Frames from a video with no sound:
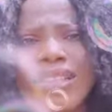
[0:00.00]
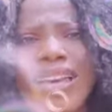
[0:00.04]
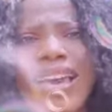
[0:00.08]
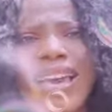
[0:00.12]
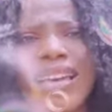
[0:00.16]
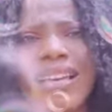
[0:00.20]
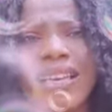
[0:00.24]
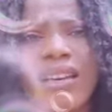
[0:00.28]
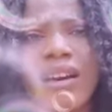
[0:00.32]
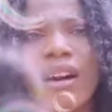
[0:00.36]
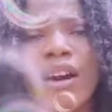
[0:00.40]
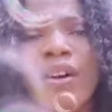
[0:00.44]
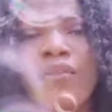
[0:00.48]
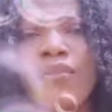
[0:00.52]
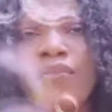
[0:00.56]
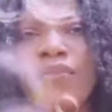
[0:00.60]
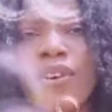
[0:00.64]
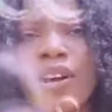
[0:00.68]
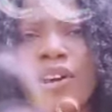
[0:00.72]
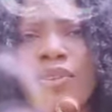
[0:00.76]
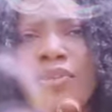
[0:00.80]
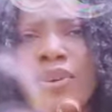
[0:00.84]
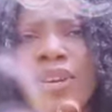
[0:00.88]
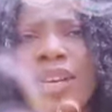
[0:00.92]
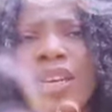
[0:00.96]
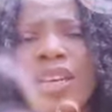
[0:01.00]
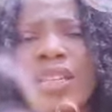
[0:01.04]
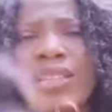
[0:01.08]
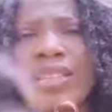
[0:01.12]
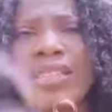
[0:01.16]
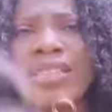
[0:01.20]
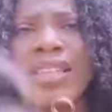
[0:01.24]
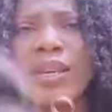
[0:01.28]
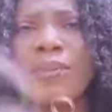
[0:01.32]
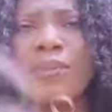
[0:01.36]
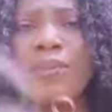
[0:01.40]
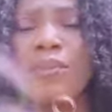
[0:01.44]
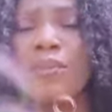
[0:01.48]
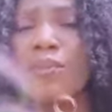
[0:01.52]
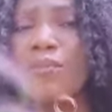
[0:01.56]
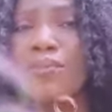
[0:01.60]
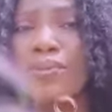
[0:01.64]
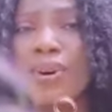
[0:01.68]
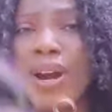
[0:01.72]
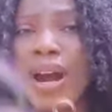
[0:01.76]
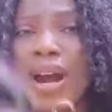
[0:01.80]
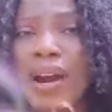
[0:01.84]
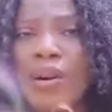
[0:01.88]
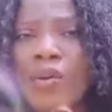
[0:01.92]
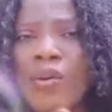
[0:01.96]
like a very deep
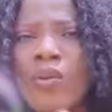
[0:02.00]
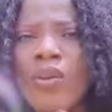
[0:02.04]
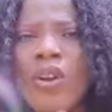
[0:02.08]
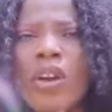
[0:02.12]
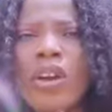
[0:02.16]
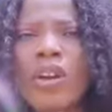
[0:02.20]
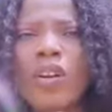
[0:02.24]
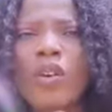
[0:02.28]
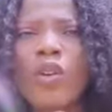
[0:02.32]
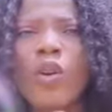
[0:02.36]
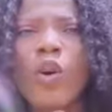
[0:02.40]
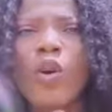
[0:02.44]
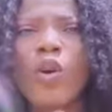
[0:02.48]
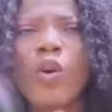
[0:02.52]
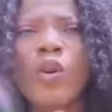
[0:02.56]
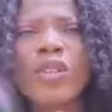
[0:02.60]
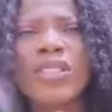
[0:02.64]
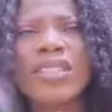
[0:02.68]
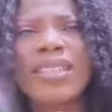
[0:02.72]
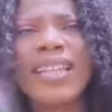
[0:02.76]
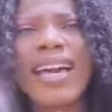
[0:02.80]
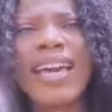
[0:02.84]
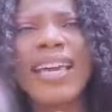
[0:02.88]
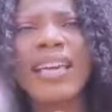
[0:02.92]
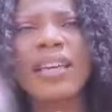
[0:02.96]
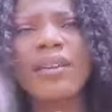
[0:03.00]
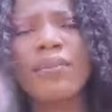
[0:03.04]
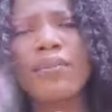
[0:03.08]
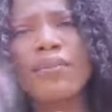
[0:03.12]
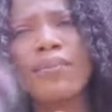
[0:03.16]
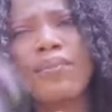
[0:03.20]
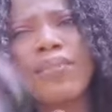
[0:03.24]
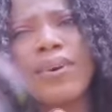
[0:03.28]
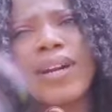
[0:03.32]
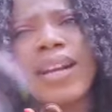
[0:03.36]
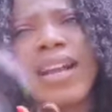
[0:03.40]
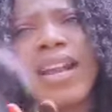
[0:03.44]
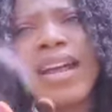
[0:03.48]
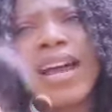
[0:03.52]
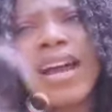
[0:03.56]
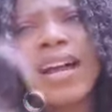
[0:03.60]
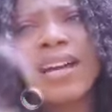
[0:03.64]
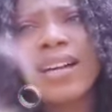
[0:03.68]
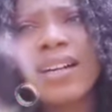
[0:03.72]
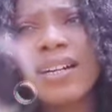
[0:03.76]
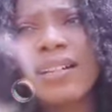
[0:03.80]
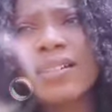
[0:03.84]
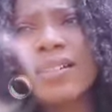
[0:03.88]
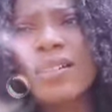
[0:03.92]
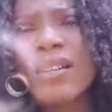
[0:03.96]
brown, colors like black,
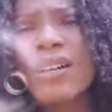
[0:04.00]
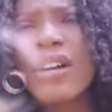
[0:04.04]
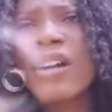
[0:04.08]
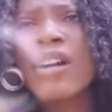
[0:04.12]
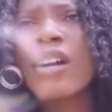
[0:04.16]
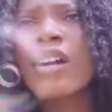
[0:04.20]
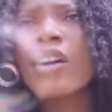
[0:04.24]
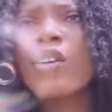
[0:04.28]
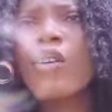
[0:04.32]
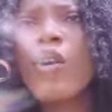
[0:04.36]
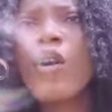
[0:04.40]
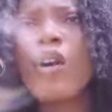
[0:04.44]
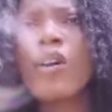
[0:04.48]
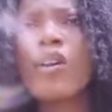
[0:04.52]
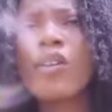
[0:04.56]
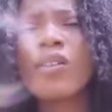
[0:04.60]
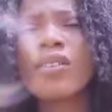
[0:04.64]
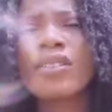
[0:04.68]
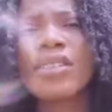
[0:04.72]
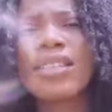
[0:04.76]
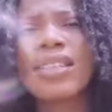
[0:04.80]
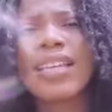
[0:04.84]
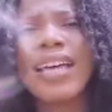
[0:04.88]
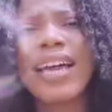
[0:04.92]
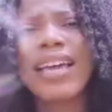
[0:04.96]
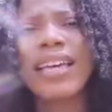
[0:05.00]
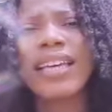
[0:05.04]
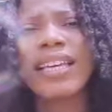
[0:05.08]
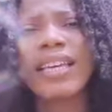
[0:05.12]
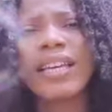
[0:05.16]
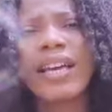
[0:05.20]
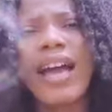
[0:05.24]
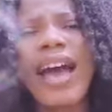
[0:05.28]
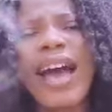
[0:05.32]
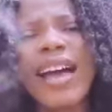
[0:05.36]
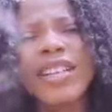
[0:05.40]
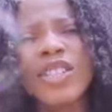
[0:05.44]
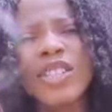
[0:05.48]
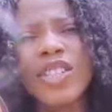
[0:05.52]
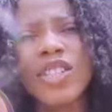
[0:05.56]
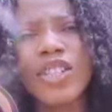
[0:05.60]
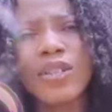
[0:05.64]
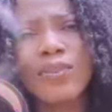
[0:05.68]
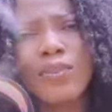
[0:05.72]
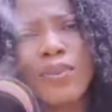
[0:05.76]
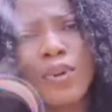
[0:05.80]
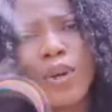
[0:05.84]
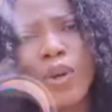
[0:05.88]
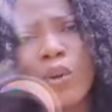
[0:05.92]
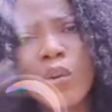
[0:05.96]
colors like ashy
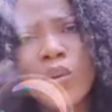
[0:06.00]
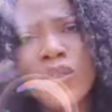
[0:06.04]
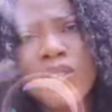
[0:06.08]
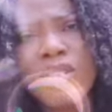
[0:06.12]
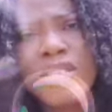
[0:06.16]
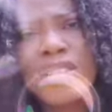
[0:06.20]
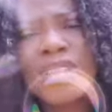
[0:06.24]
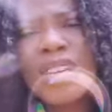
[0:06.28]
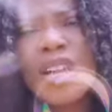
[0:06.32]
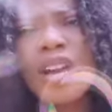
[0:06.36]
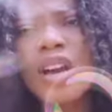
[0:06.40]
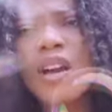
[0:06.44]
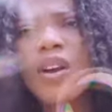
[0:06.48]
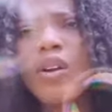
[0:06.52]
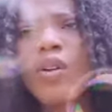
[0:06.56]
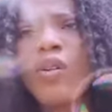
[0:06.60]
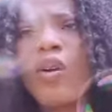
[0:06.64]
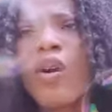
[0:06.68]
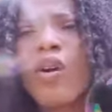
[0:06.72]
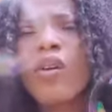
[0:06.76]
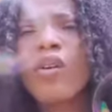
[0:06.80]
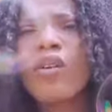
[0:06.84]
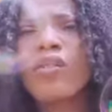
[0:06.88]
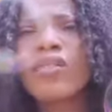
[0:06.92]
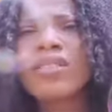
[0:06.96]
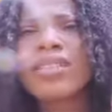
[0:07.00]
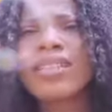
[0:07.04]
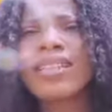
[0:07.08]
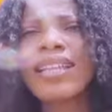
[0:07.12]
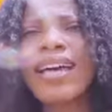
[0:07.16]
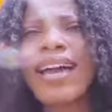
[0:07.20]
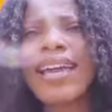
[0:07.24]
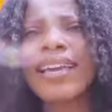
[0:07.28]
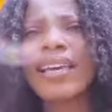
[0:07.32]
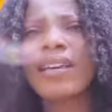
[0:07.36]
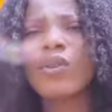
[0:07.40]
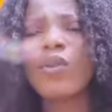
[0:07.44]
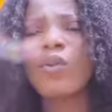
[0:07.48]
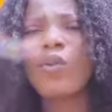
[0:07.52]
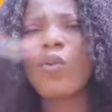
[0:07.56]
blonde, colors like